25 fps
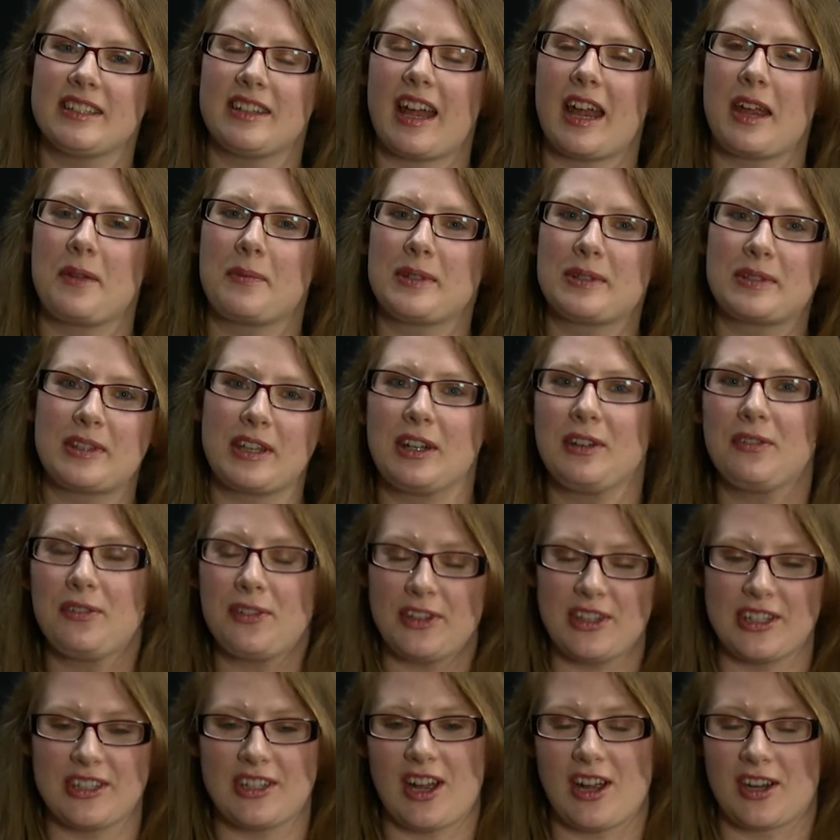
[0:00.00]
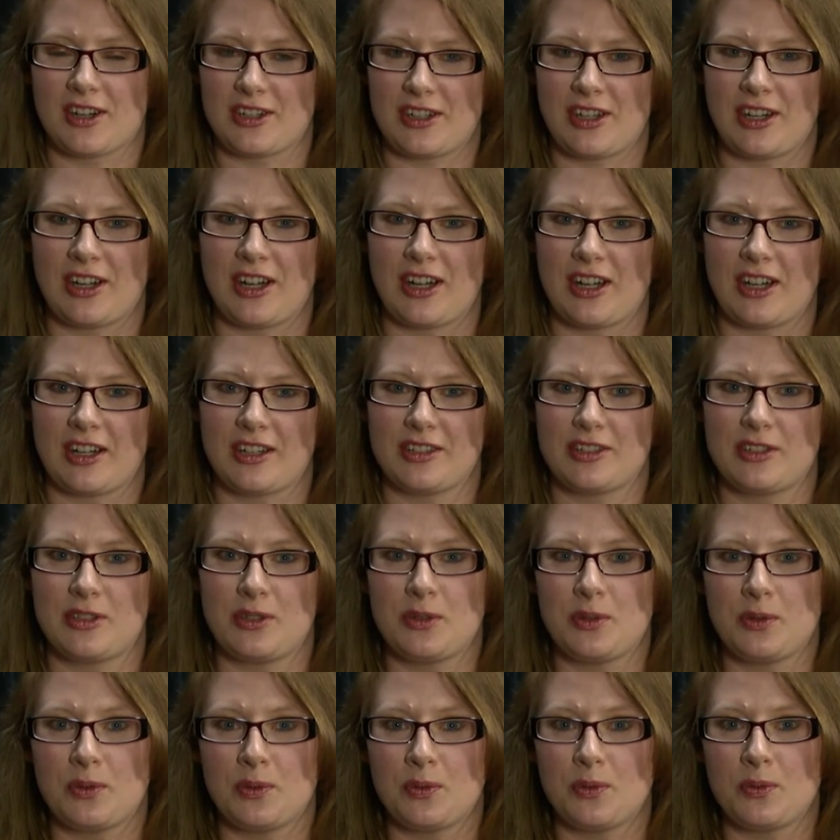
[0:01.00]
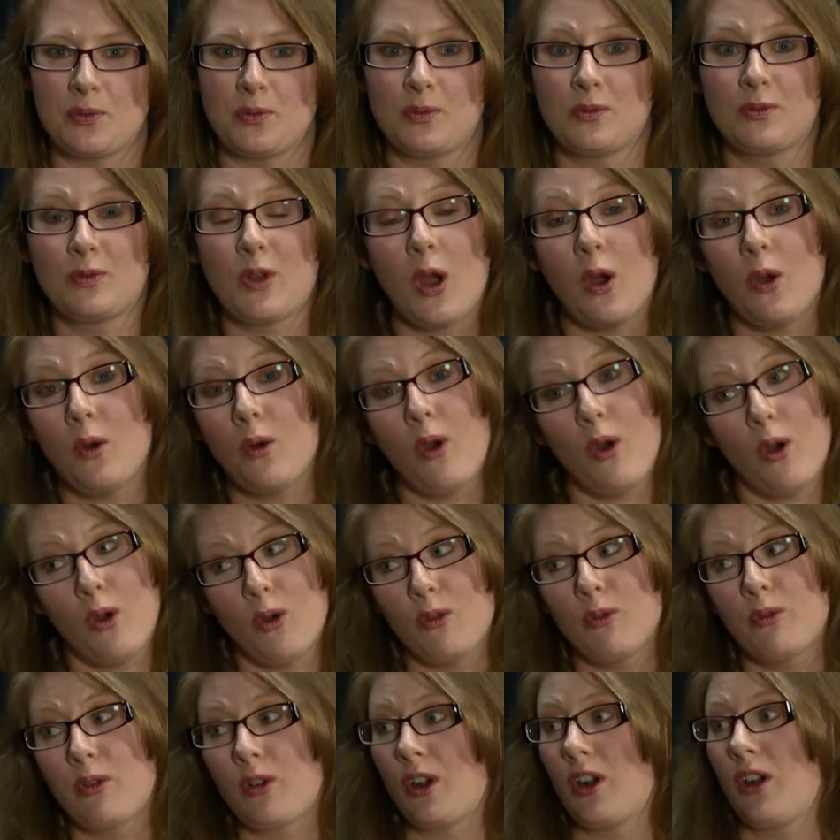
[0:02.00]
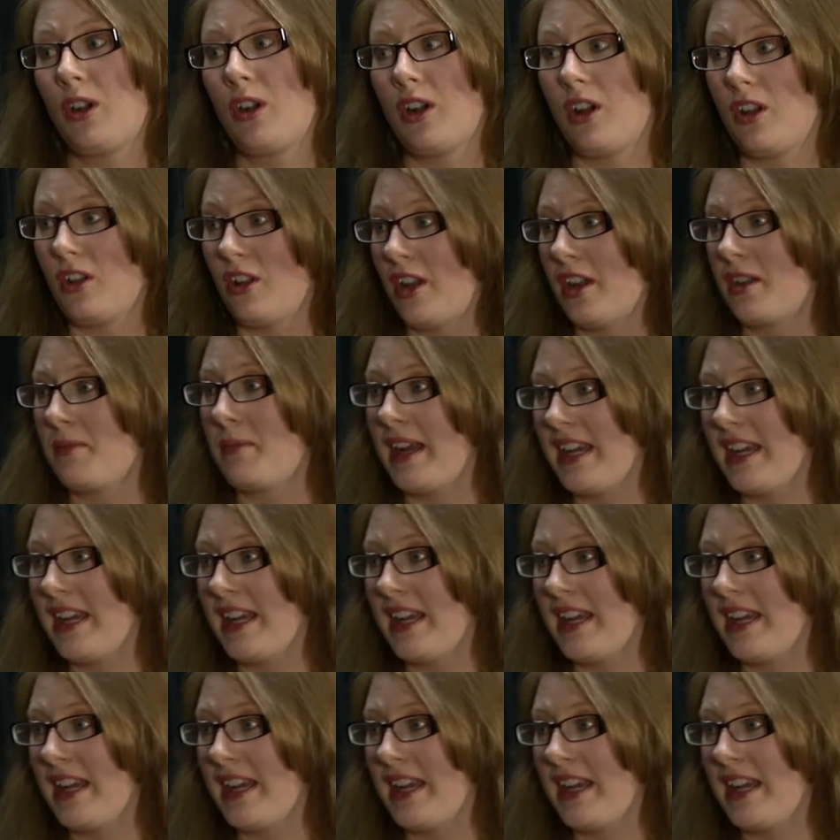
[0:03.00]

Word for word: I was there for the doctor to go over a lot of